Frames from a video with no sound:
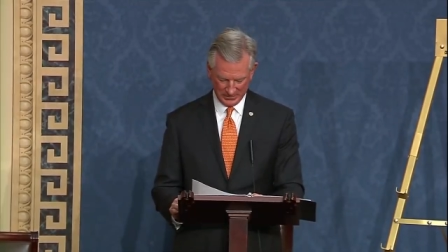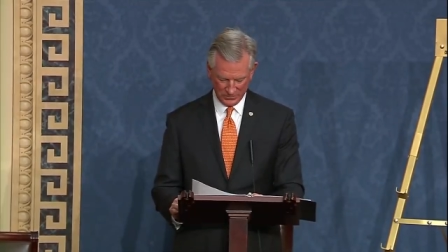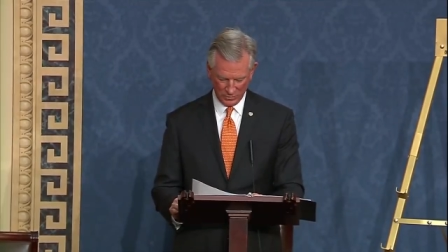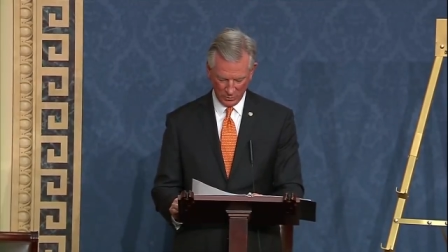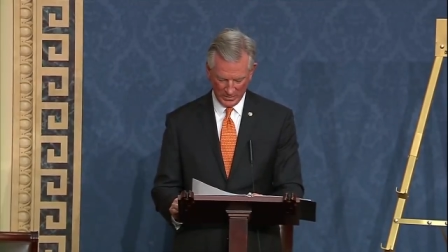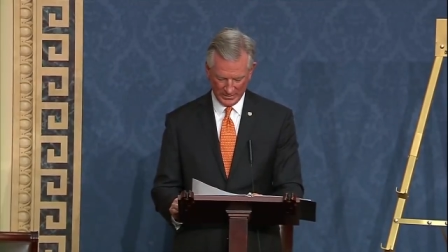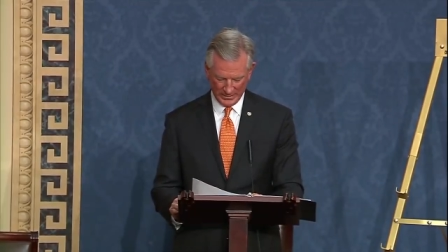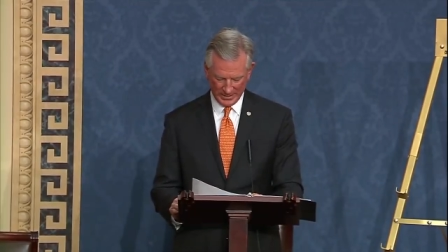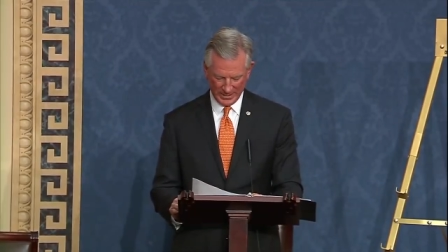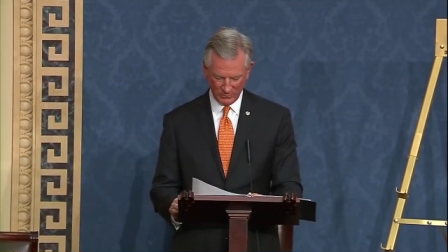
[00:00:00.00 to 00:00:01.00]
We're willing
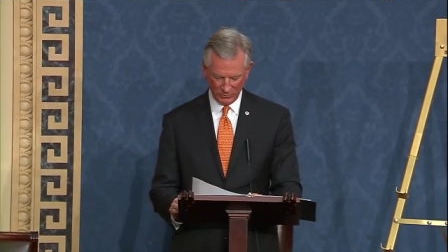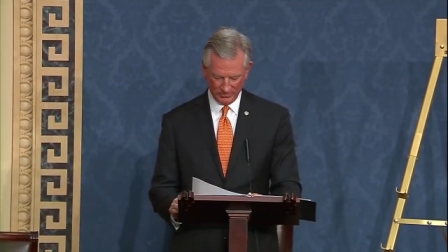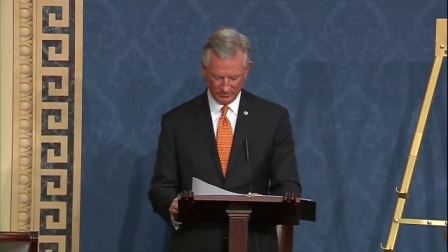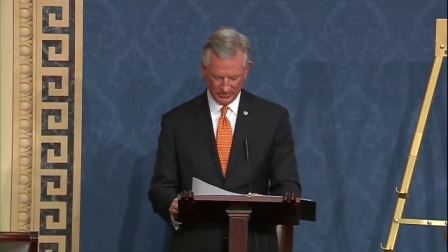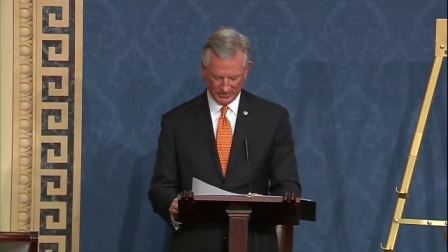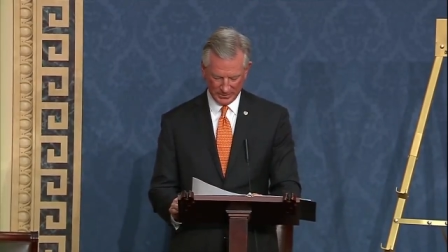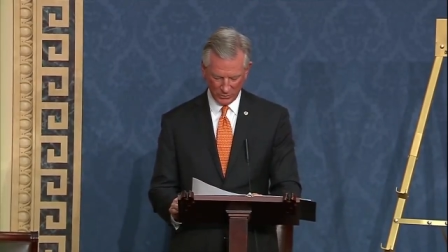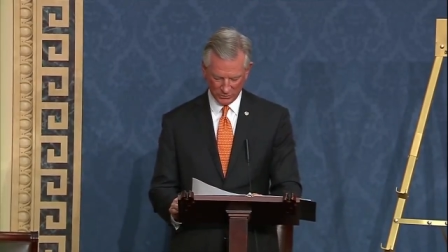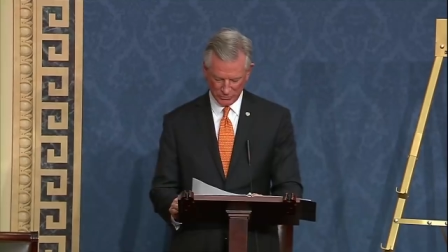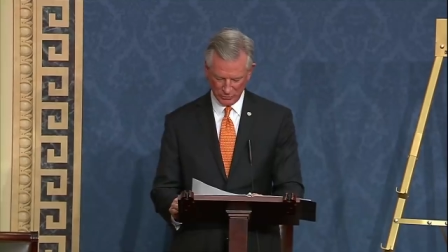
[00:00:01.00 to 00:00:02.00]
and able but
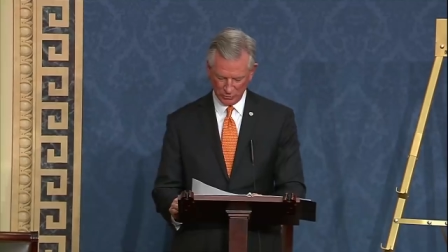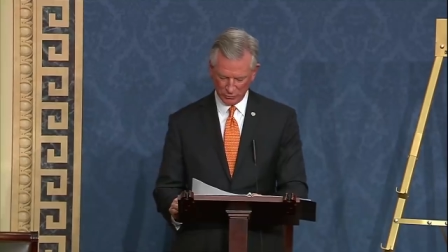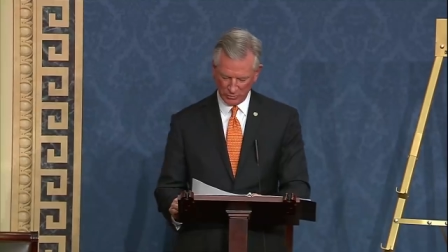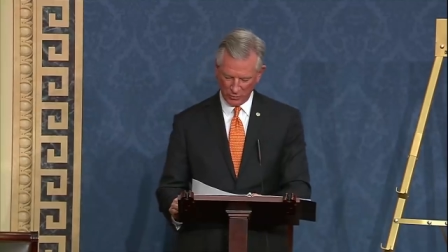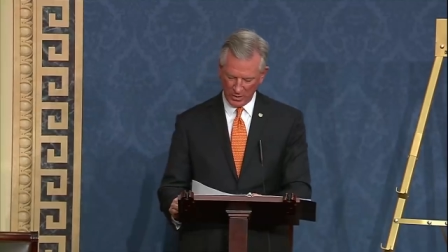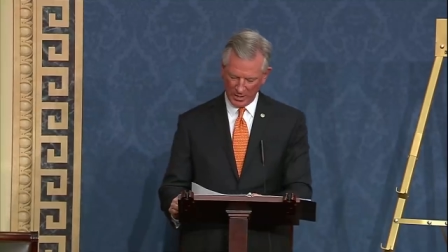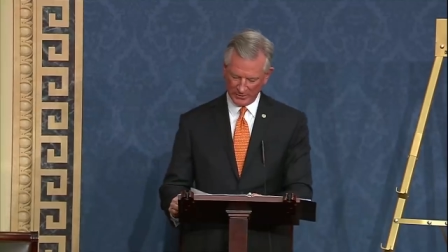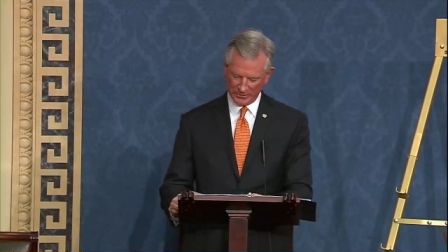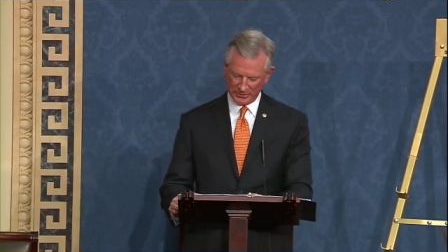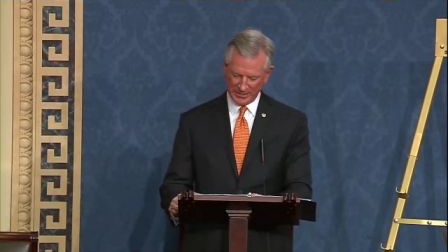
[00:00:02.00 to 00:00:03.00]
those tools
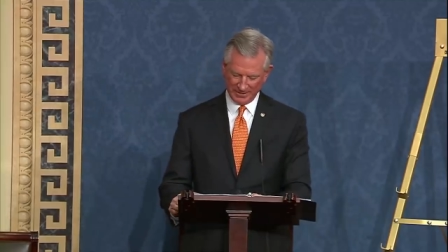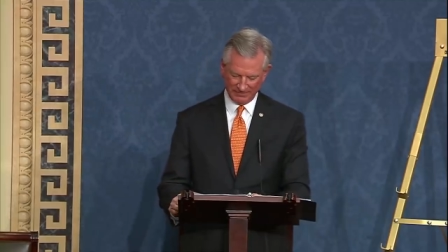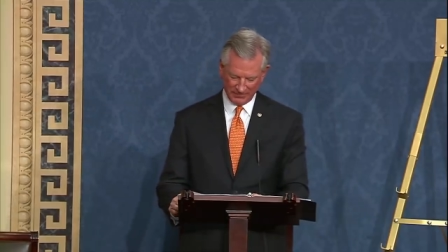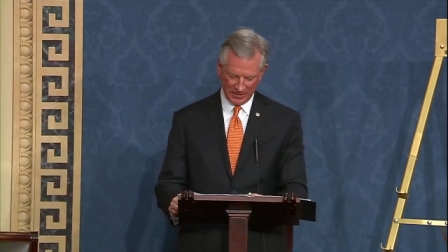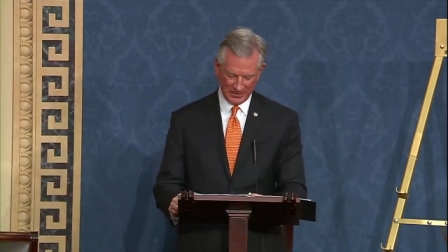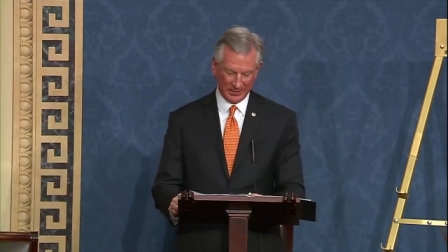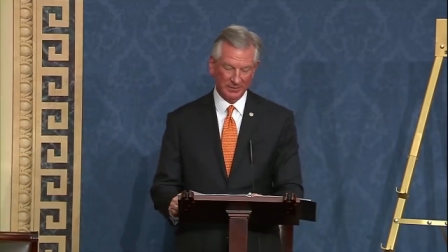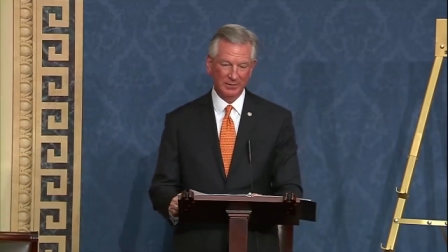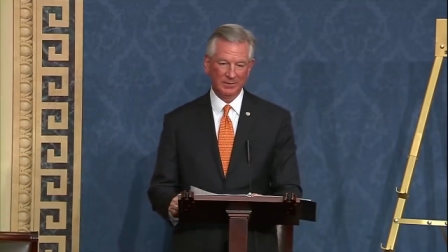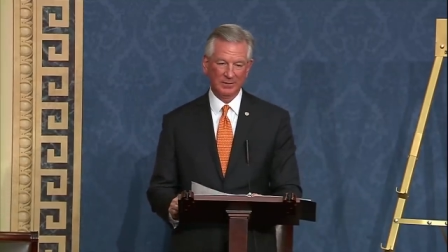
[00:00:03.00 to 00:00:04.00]
required sustained funding
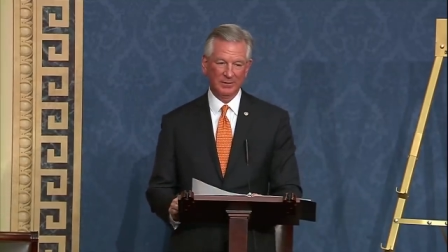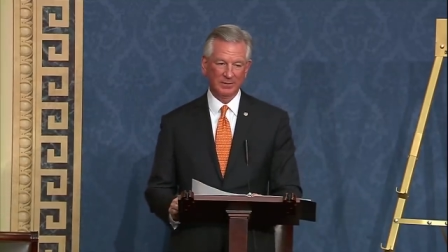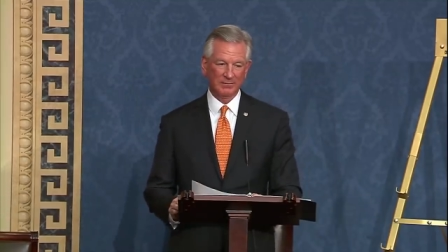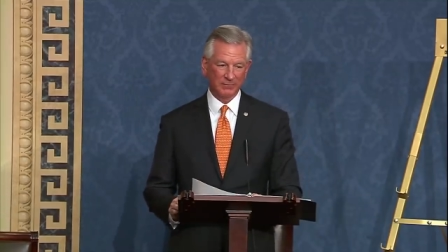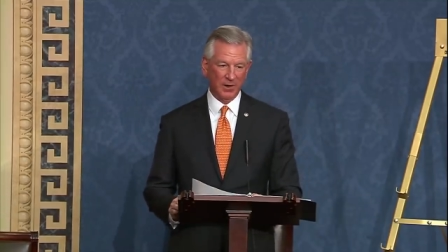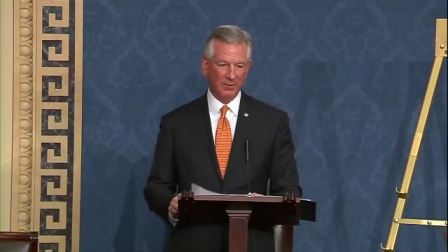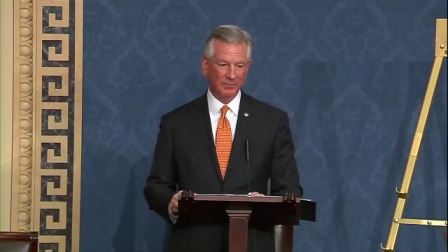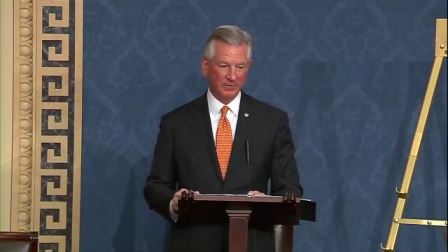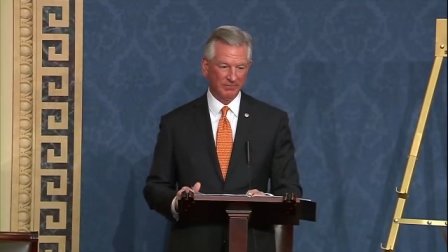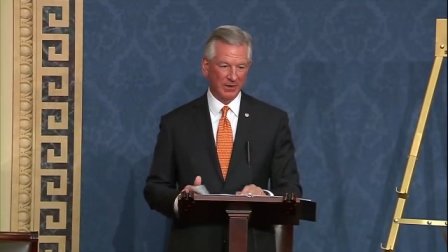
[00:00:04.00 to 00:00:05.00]
from
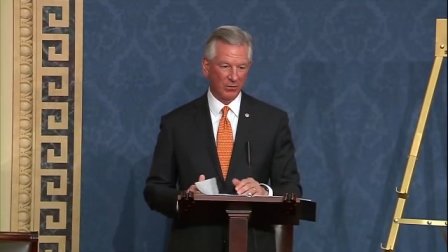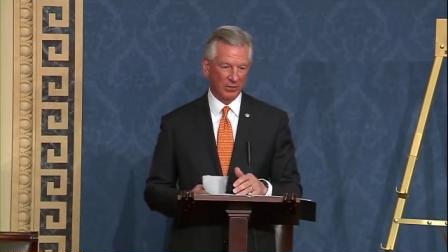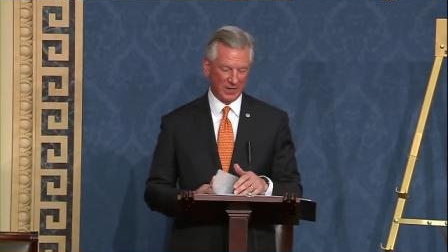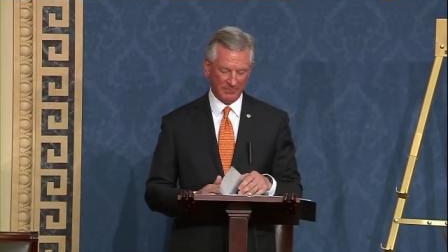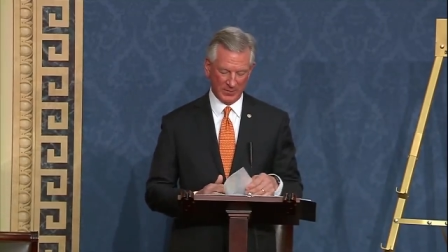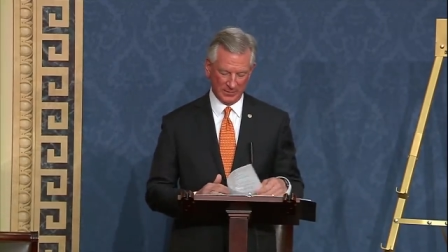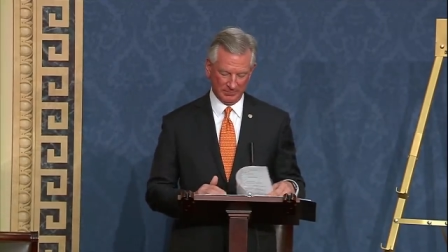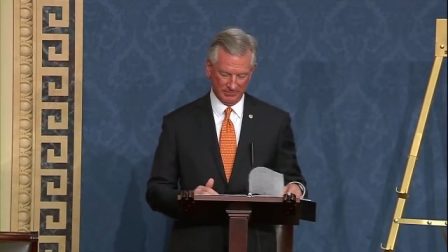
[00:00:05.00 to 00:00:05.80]
the federal government.